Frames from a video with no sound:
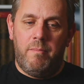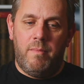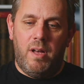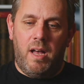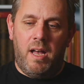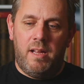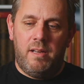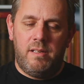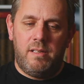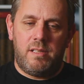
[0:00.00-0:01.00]

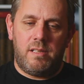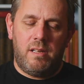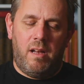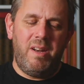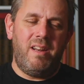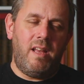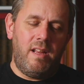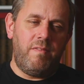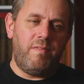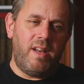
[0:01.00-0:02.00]
And I mean, in
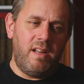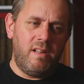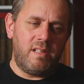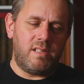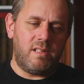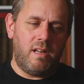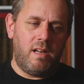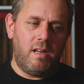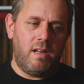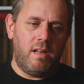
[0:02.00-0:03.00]
fairness,
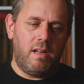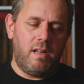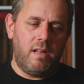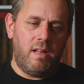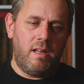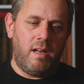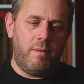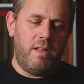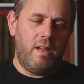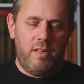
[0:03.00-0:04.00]
I mean,
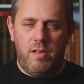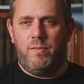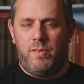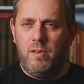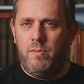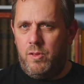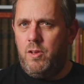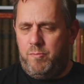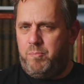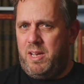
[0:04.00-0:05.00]

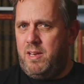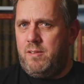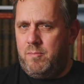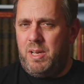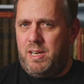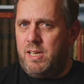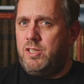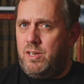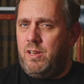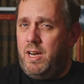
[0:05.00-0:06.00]
you've been injured
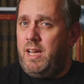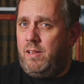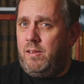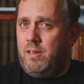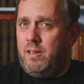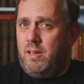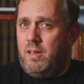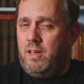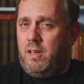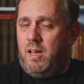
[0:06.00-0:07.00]
and ill,
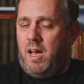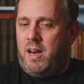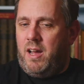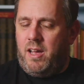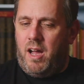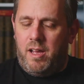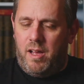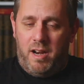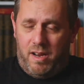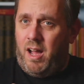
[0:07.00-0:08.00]
and
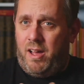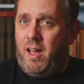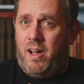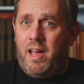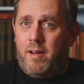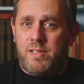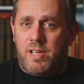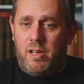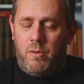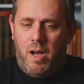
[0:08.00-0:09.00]
I have
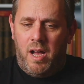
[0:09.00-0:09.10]
too, and